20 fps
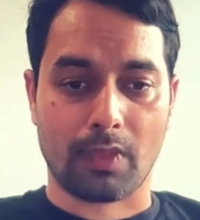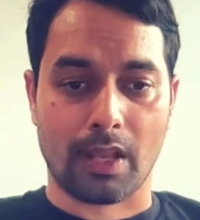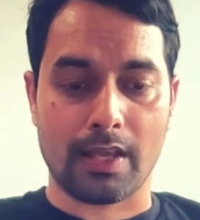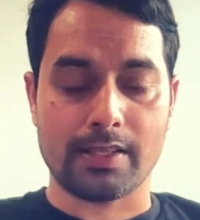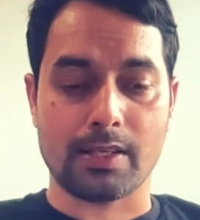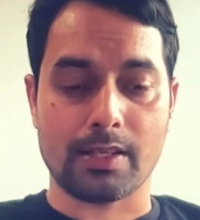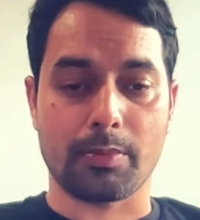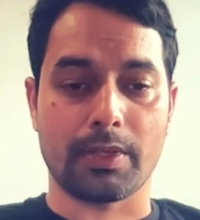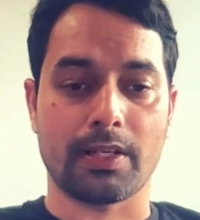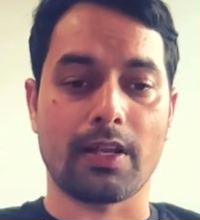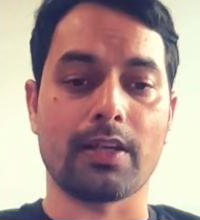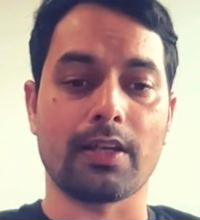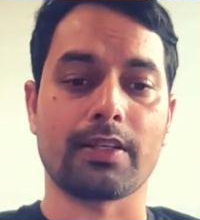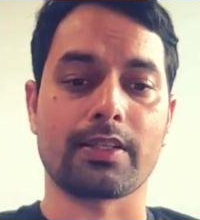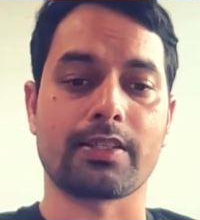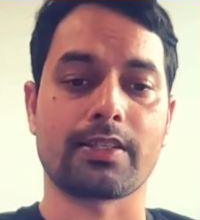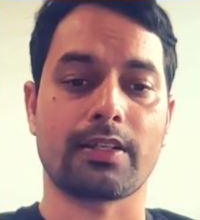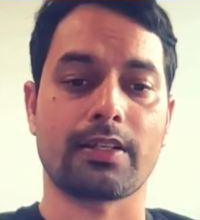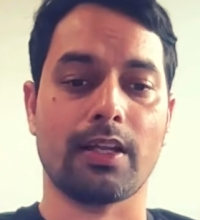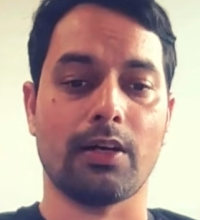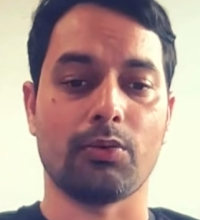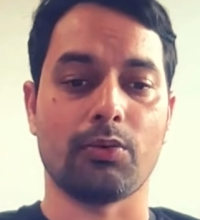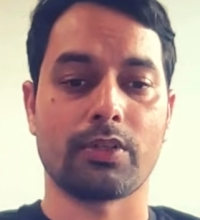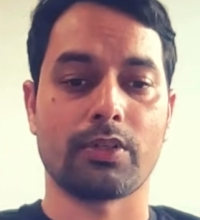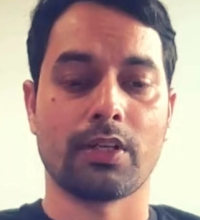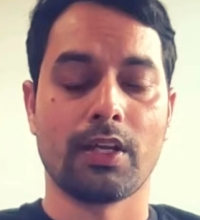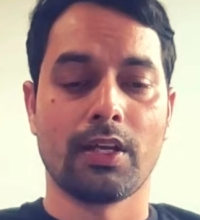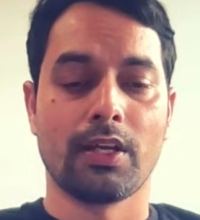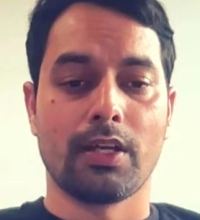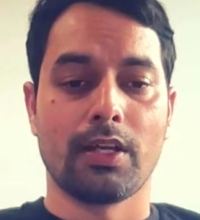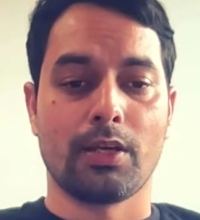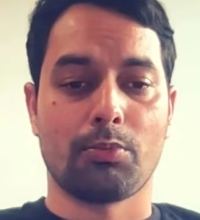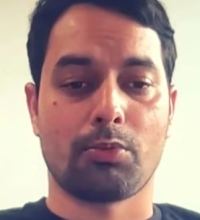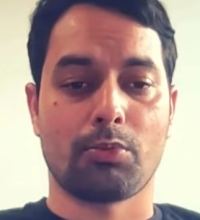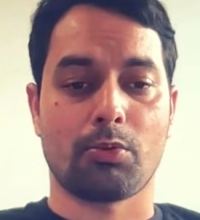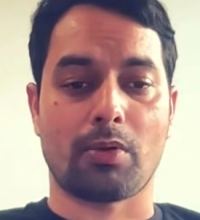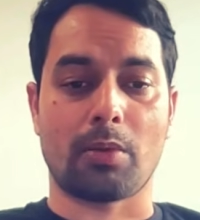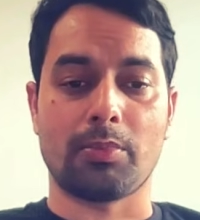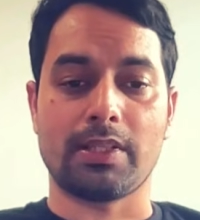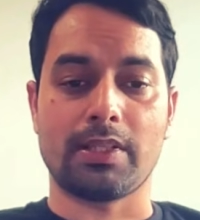SAP Analytics Cloud,
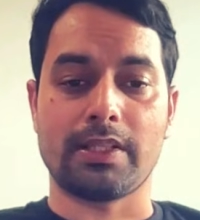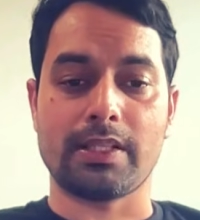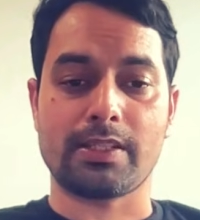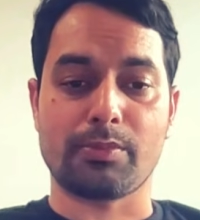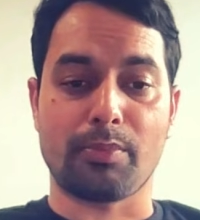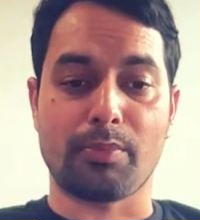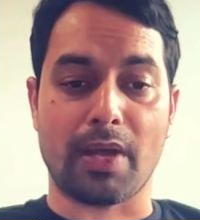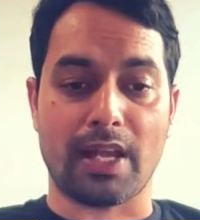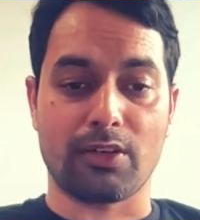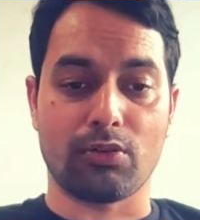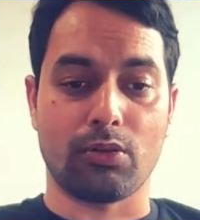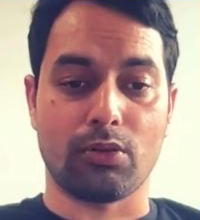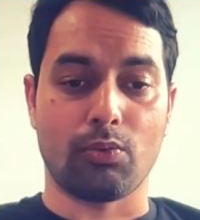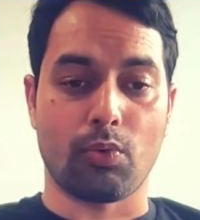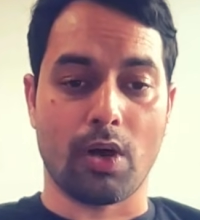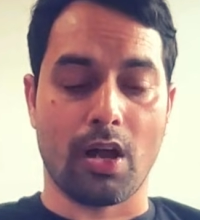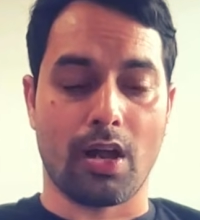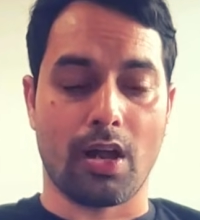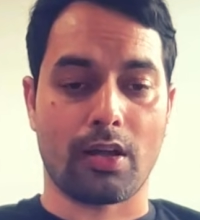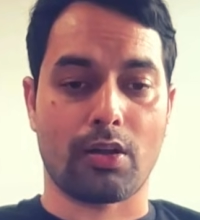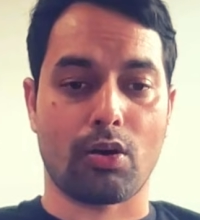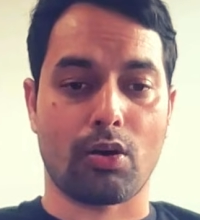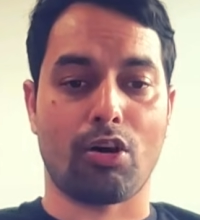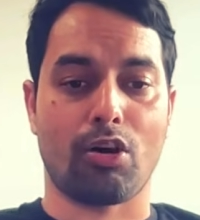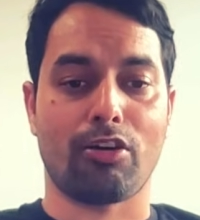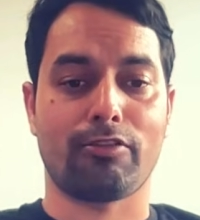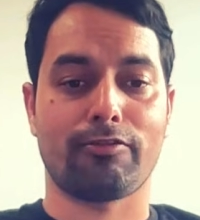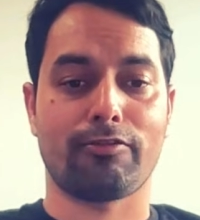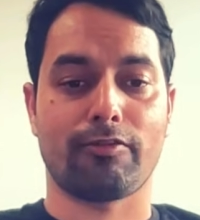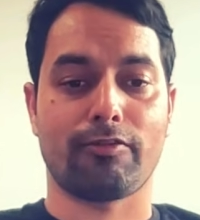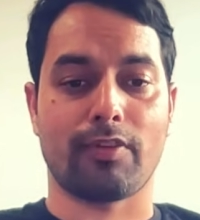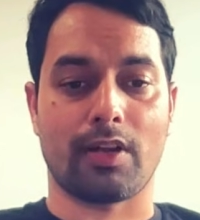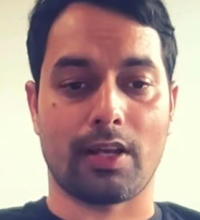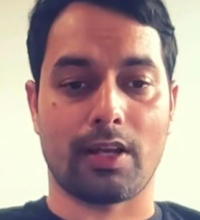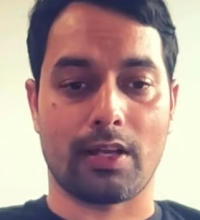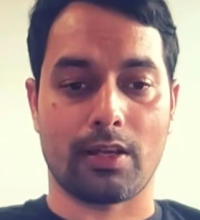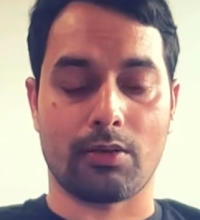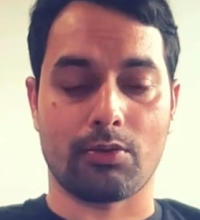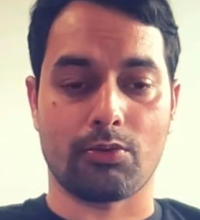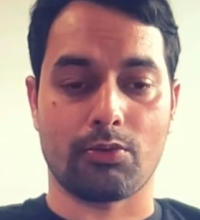probably this manual work of
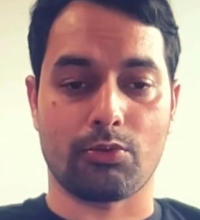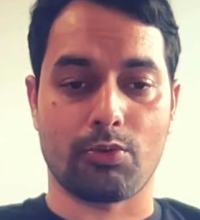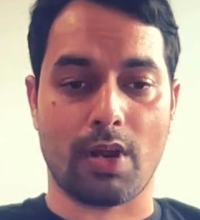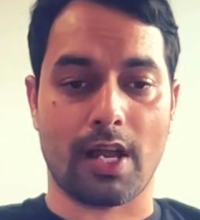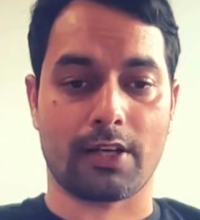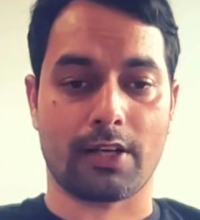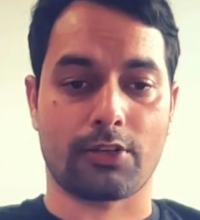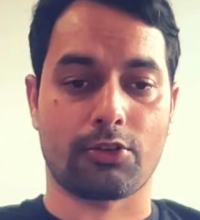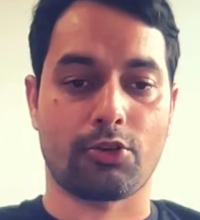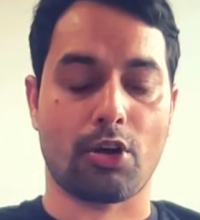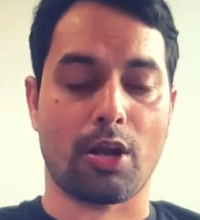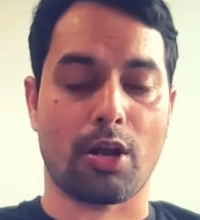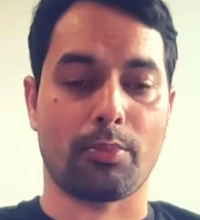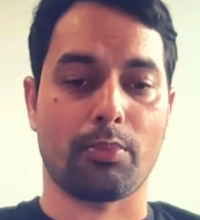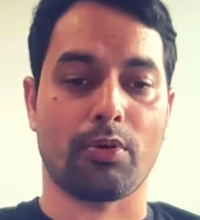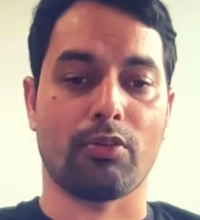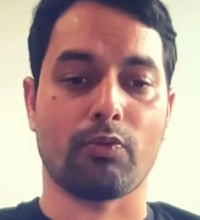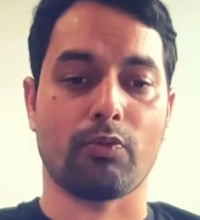drag drop of